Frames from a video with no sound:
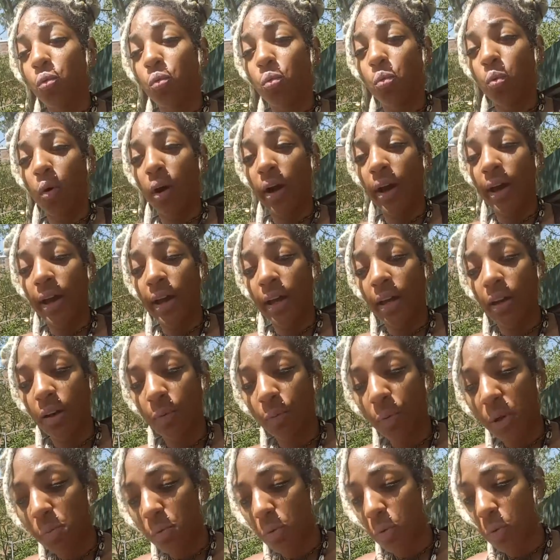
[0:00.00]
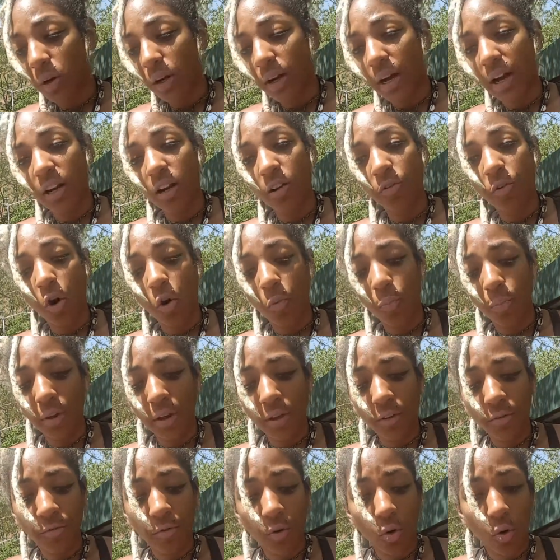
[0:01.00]
when people were kind of
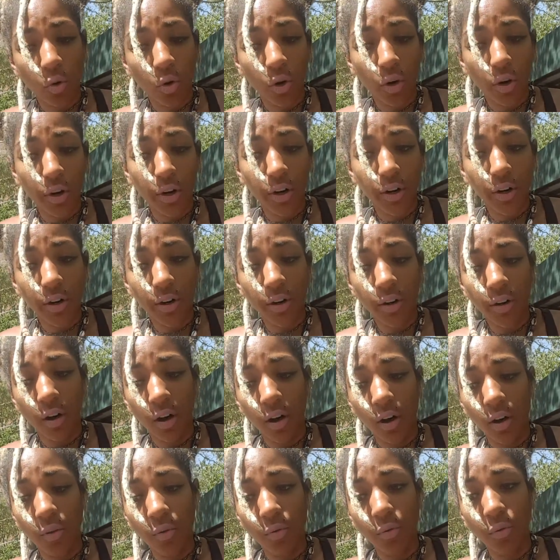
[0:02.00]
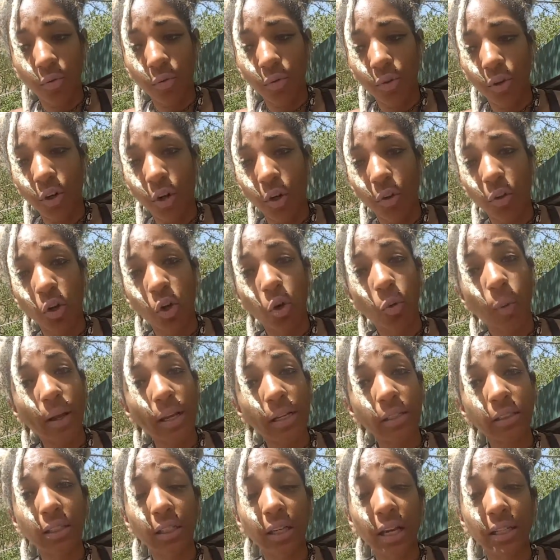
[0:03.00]
hoping for the
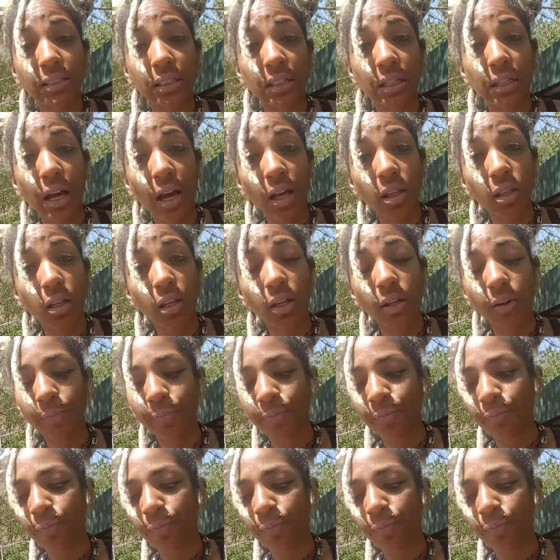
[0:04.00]
queens to get together,